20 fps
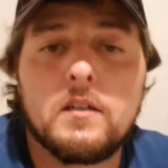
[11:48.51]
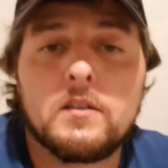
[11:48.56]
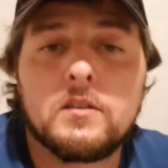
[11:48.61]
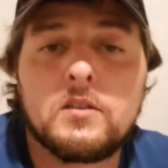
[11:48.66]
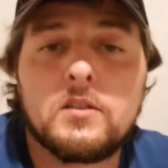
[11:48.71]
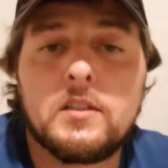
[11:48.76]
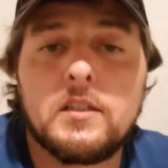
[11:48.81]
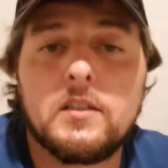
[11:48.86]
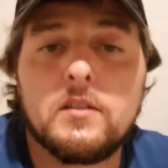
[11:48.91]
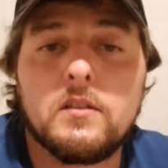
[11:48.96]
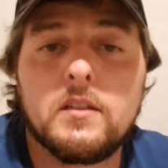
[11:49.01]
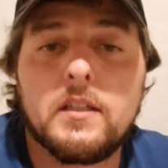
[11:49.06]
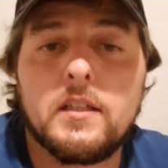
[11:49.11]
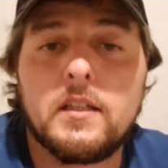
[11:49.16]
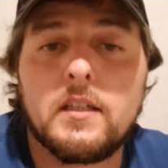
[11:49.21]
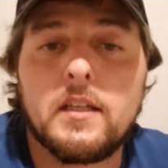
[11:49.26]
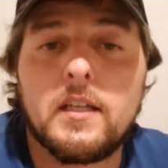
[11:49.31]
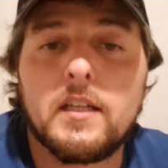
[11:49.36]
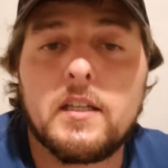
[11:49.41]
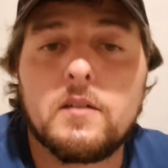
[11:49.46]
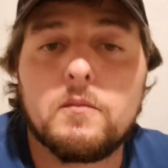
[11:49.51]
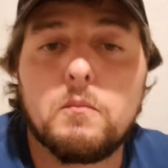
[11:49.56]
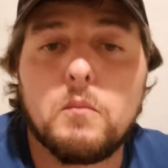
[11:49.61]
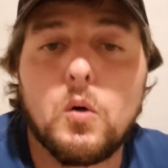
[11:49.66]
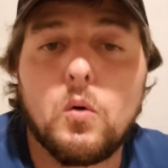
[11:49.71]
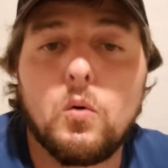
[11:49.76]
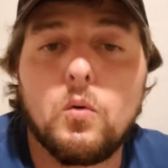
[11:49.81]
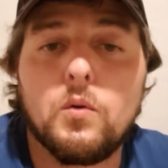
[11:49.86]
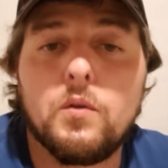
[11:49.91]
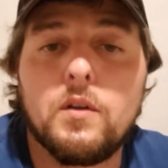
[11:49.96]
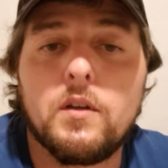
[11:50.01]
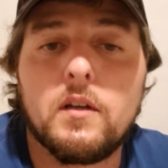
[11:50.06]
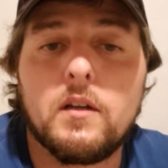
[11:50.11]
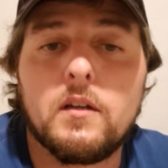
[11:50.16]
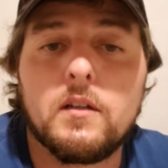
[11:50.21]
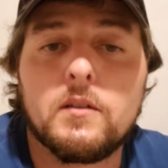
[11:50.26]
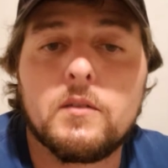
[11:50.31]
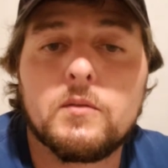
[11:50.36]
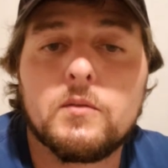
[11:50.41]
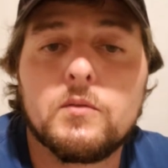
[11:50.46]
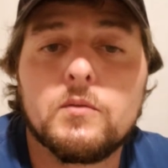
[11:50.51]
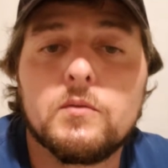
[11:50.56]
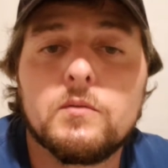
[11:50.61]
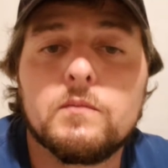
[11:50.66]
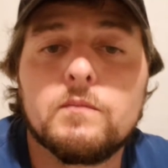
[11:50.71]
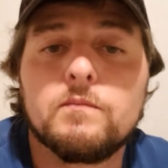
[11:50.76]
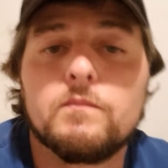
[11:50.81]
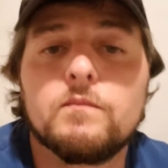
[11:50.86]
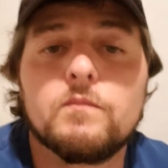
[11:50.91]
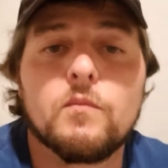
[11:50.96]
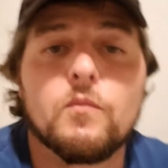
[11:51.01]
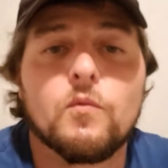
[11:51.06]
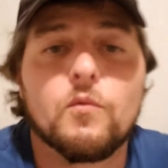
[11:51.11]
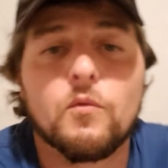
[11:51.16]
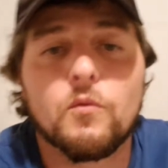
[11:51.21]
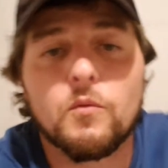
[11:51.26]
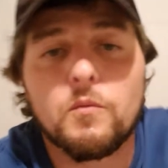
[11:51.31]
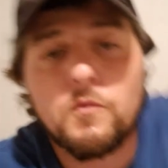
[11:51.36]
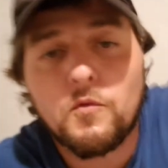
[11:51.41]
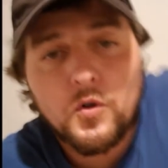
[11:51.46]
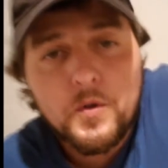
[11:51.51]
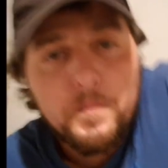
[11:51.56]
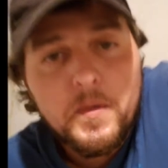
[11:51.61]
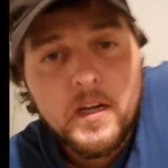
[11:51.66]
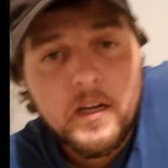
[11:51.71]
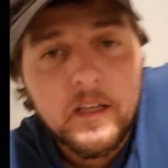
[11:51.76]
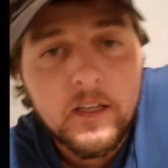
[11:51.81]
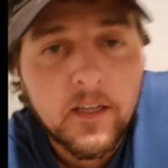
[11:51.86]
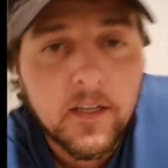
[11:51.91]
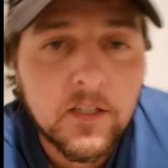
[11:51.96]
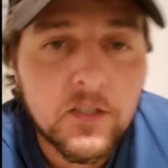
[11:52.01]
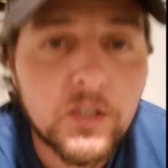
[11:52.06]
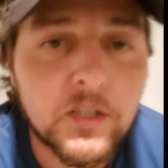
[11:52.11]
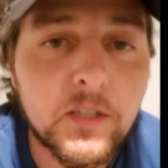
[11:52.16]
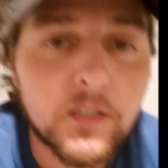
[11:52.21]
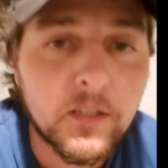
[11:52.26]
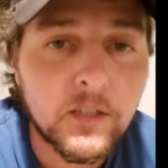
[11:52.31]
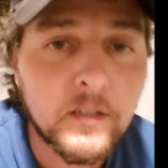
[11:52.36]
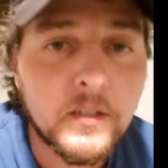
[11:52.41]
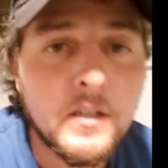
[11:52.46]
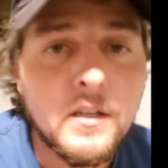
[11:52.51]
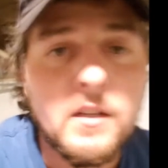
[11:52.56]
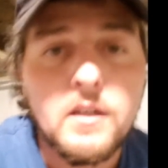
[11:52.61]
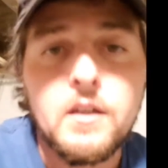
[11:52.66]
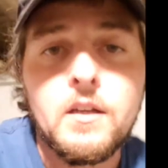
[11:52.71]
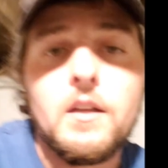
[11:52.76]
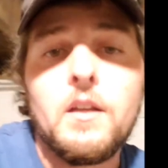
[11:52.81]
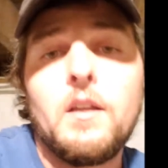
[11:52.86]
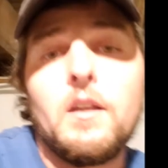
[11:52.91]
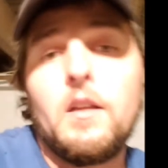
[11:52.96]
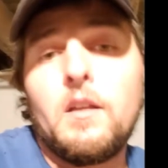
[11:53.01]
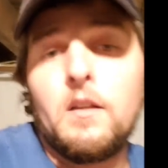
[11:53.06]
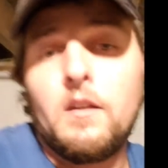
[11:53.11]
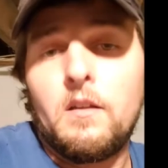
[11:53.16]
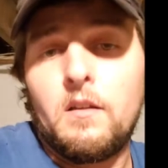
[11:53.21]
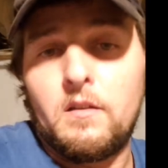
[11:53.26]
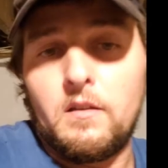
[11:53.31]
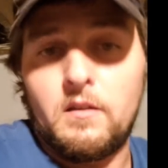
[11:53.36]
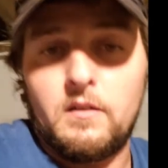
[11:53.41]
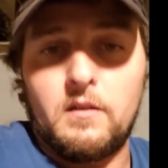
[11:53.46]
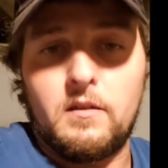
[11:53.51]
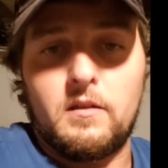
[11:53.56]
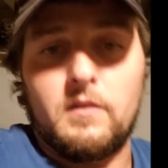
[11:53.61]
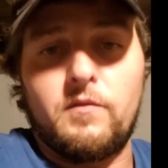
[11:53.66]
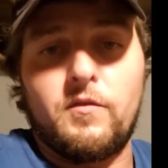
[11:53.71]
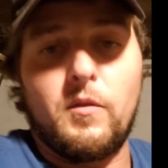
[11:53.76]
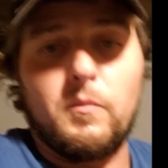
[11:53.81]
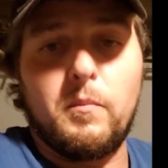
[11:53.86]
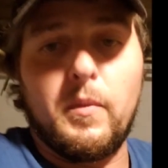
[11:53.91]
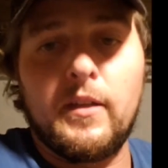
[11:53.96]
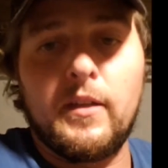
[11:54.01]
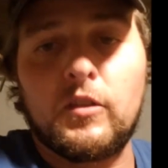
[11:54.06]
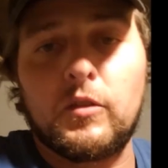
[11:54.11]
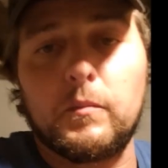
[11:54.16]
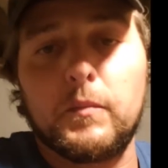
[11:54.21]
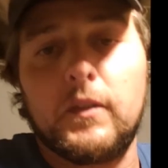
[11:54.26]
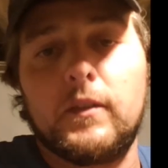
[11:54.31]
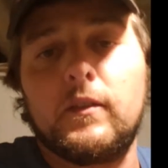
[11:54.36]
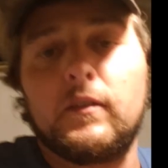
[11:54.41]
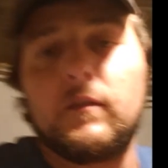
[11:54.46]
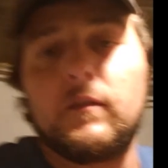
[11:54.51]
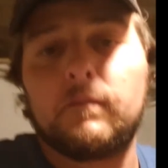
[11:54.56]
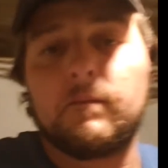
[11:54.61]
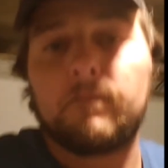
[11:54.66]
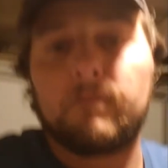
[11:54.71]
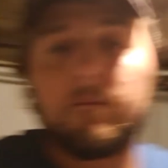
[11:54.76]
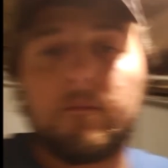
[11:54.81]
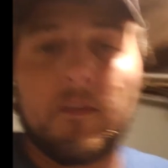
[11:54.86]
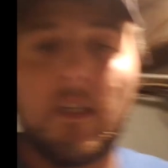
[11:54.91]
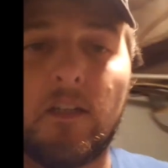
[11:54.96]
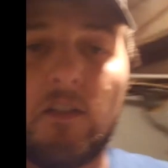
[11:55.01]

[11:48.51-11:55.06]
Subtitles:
sealing and mold remediation of the basement. And